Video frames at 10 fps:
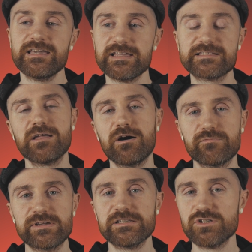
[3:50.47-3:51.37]
it's
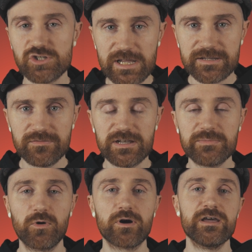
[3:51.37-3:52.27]
not really the genitive
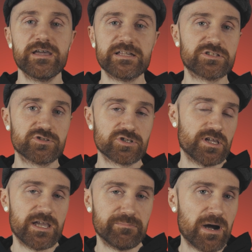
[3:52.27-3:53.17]
anymore, it's just
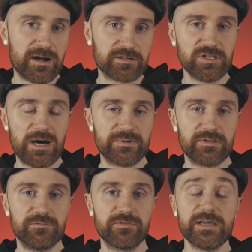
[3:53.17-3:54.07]
a marked
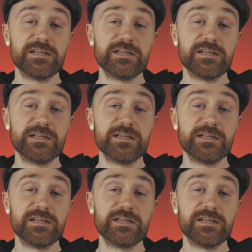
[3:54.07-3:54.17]
nominative.